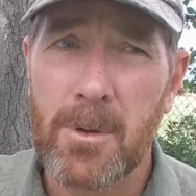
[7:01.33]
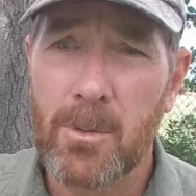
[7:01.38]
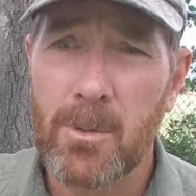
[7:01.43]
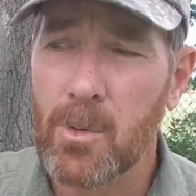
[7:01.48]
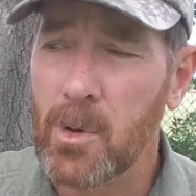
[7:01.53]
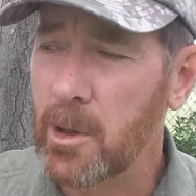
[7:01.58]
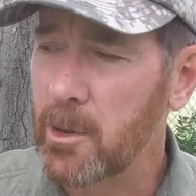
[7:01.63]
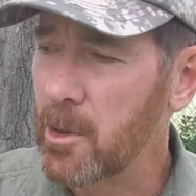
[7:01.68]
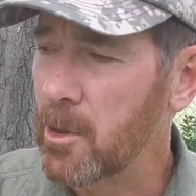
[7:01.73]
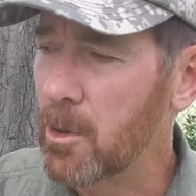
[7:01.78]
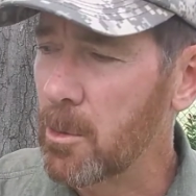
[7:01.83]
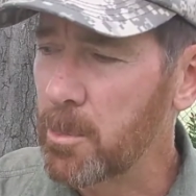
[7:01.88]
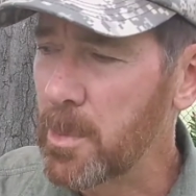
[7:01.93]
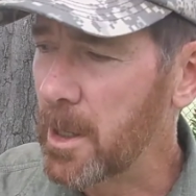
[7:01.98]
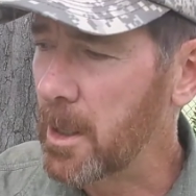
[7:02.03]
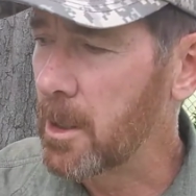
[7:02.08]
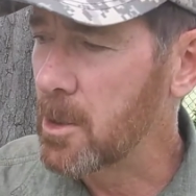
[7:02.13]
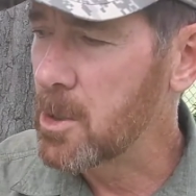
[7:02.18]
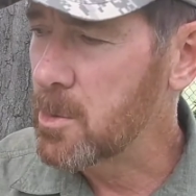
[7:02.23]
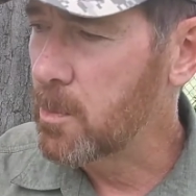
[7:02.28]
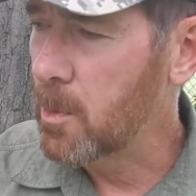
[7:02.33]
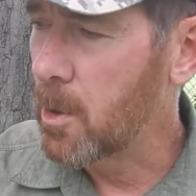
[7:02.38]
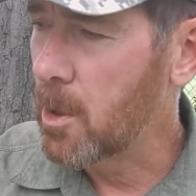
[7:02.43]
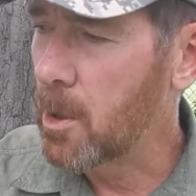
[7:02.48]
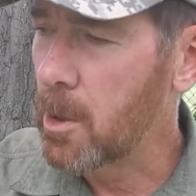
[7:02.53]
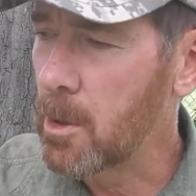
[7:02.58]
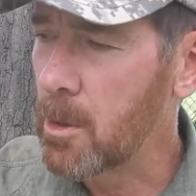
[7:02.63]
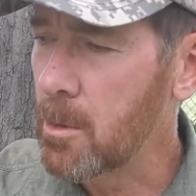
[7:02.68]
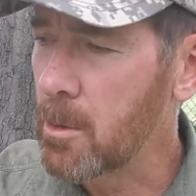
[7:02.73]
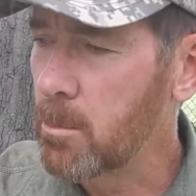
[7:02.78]
Whether you're big or
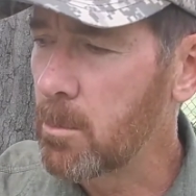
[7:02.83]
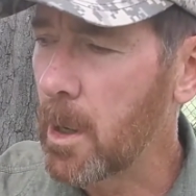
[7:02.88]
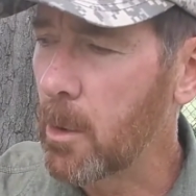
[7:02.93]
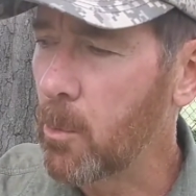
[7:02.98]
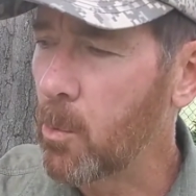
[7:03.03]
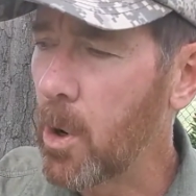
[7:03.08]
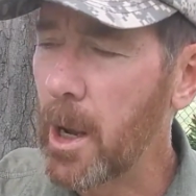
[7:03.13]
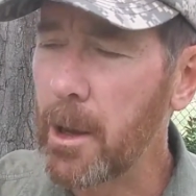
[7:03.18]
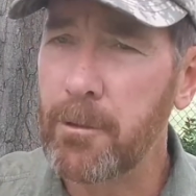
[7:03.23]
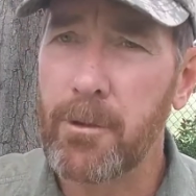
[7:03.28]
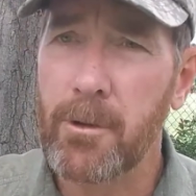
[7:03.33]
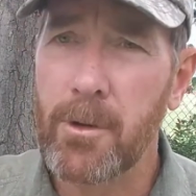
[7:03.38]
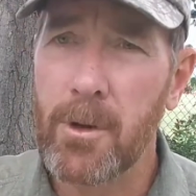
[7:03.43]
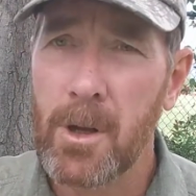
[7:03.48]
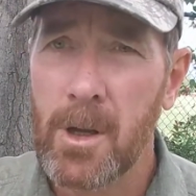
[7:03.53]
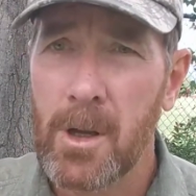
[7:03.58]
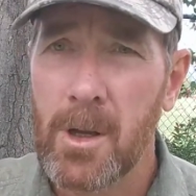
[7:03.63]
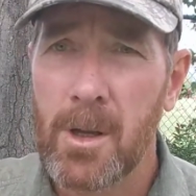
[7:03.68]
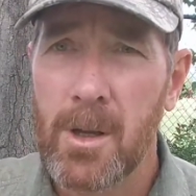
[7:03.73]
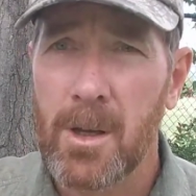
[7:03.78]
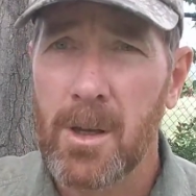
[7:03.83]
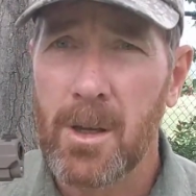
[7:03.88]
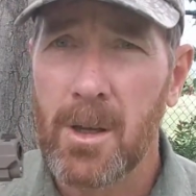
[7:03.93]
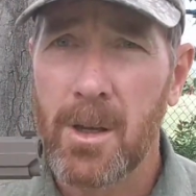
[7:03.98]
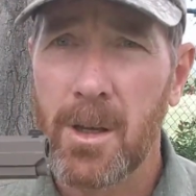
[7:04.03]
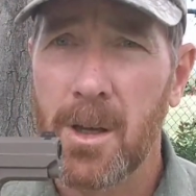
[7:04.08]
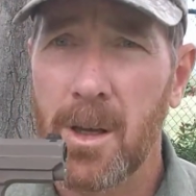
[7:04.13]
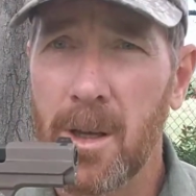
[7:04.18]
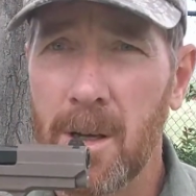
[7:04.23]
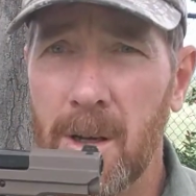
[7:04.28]
small, my wife
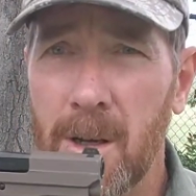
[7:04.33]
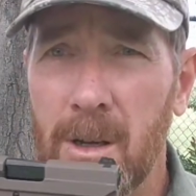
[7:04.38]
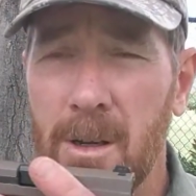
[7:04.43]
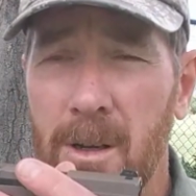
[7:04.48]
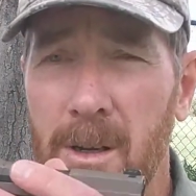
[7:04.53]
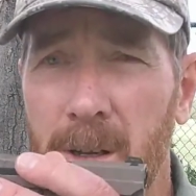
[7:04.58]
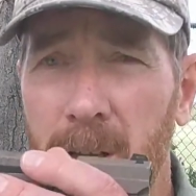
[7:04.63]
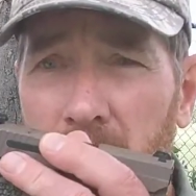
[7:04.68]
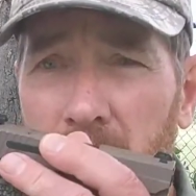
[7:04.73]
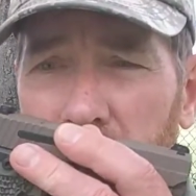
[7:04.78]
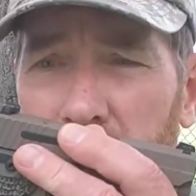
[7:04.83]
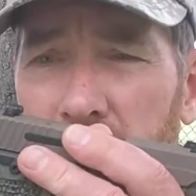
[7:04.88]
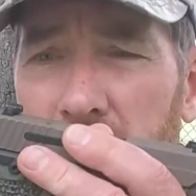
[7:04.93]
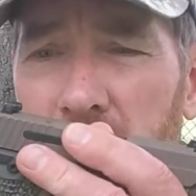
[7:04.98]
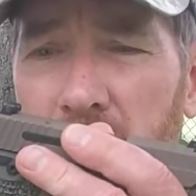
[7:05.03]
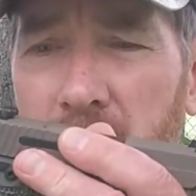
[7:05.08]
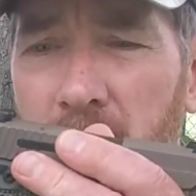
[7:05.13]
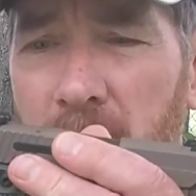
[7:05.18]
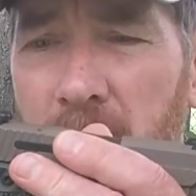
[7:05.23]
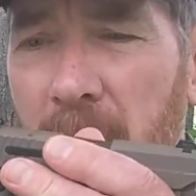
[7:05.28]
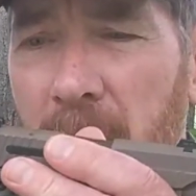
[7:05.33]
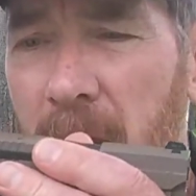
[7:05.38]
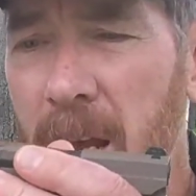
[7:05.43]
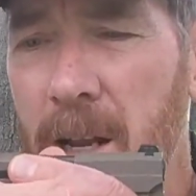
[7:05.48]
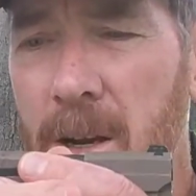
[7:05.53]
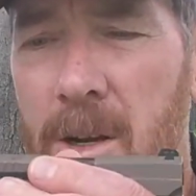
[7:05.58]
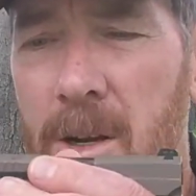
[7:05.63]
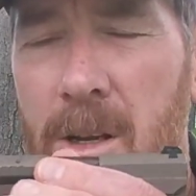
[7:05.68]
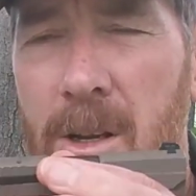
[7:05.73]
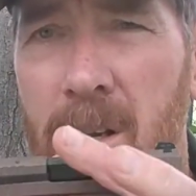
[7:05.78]
can get this in her
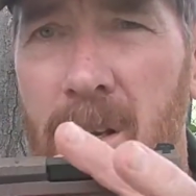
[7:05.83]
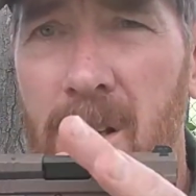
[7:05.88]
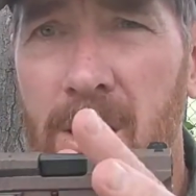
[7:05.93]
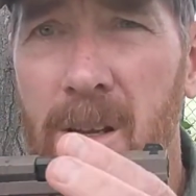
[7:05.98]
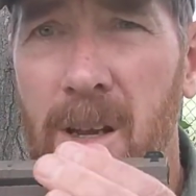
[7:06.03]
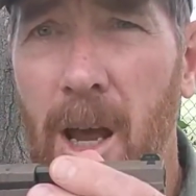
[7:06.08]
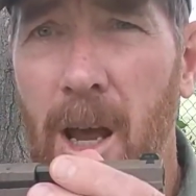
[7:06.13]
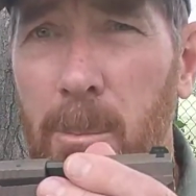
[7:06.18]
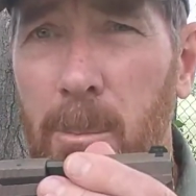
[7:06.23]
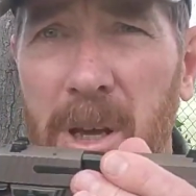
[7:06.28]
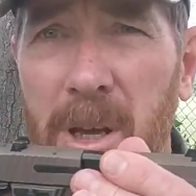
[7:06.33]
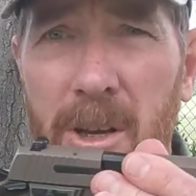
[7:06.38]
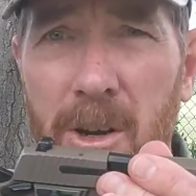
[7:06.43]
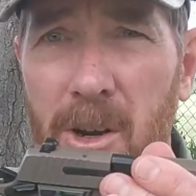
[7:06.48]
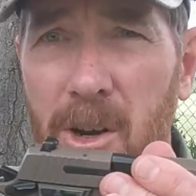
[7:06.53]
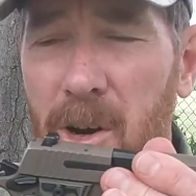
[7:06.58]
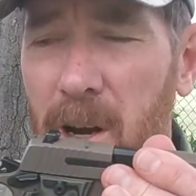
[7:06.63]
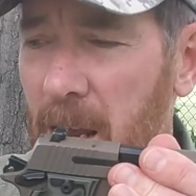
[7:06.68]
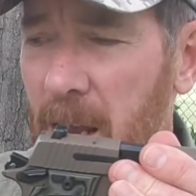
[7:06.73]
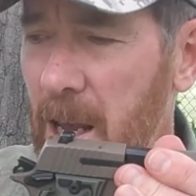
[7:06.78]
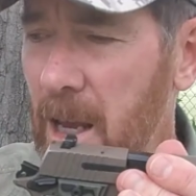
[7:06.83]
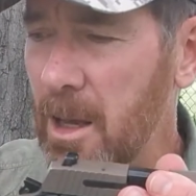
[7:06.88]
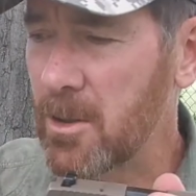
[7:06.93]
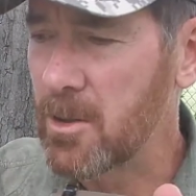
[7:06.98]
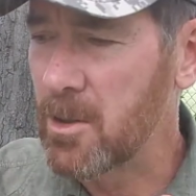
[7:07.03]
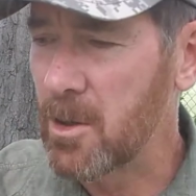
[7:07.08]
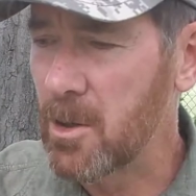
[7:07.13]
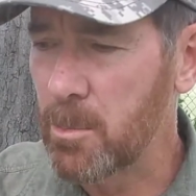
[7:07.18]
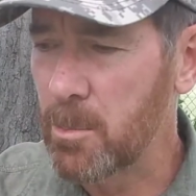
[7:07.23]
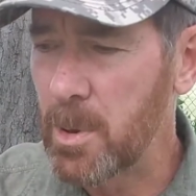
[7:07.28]
hand. How big are your
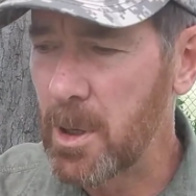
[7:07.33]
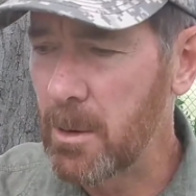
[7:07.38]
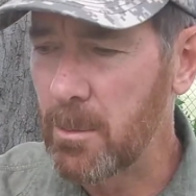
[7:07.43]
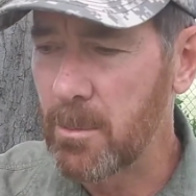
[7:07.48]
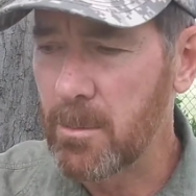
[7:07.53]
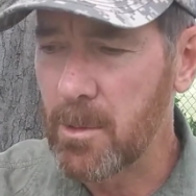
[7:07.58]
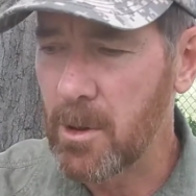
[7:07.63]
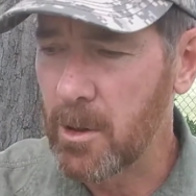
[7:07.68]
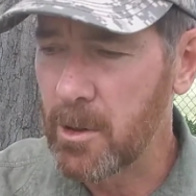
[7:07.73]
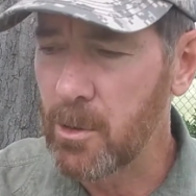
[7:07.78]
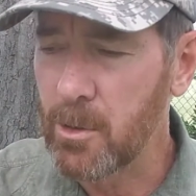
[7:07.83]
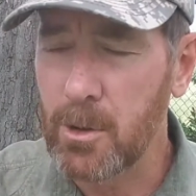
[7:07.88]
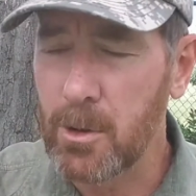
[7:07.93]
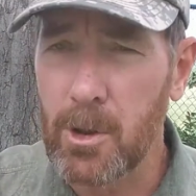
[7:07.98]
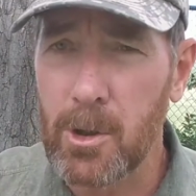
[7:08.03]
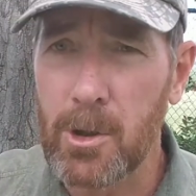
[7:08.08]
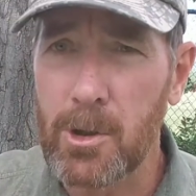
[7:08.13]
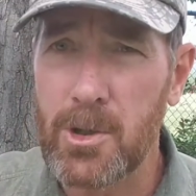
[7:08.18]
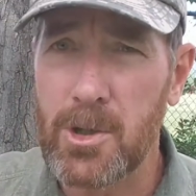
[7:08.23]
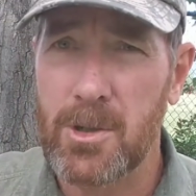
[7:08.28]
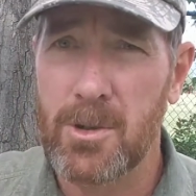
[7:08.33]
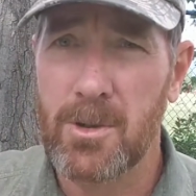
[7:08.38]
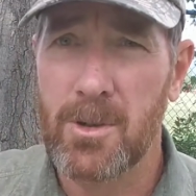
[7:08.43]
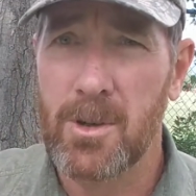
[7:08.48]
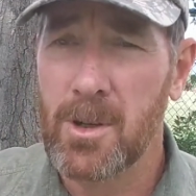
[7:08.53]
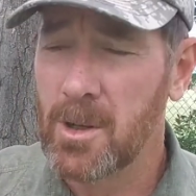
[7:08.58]
hands? Are you big? Are you lurch?